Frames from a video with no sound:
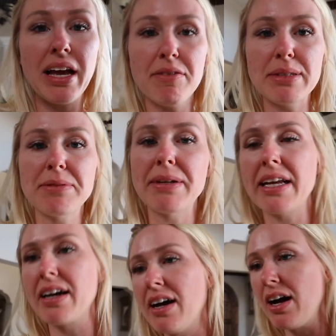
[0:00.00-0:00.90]
we have been
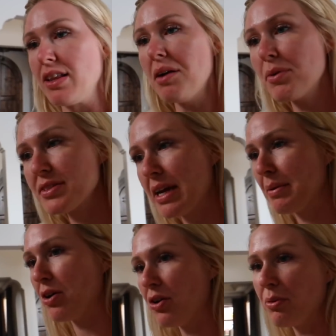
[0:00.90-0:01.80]
spending a lot more
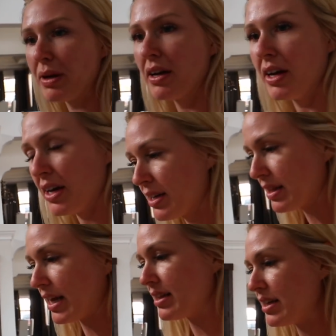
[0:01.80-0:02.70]
time at home
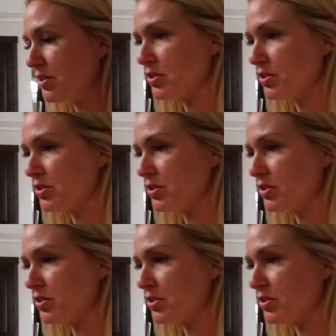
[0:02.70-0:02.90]
lately.